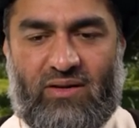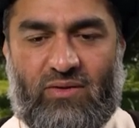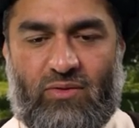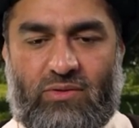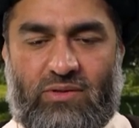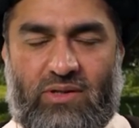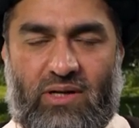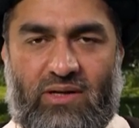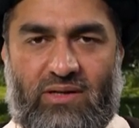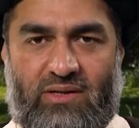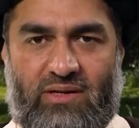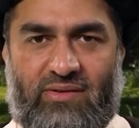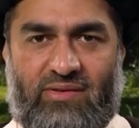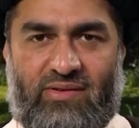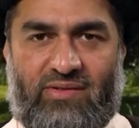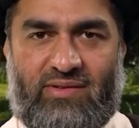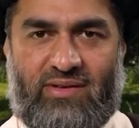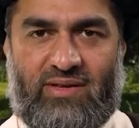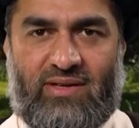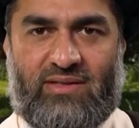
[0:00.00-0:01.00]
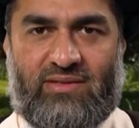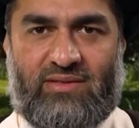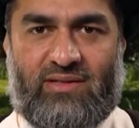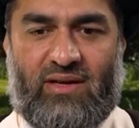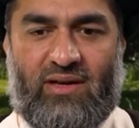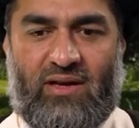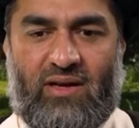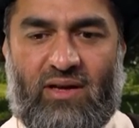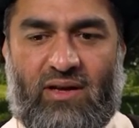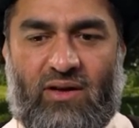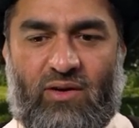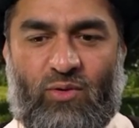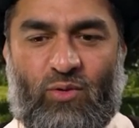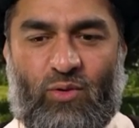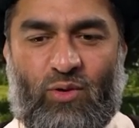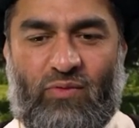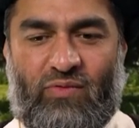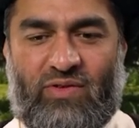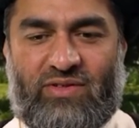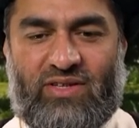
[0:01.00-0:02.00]
Good characteristics
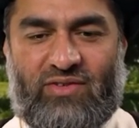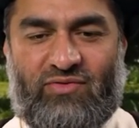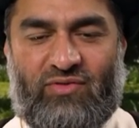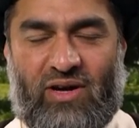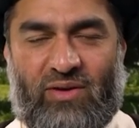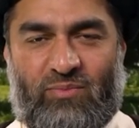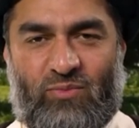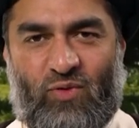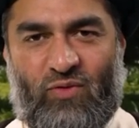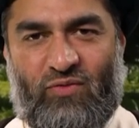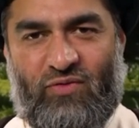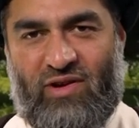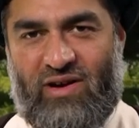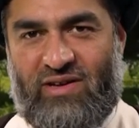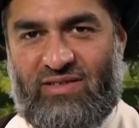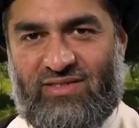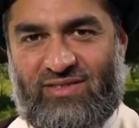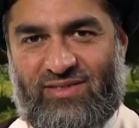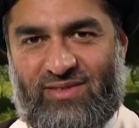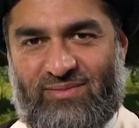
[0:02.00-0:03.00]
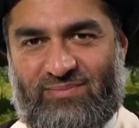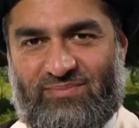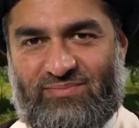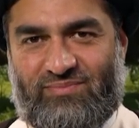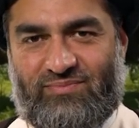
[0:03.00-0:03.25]
always attract more friends.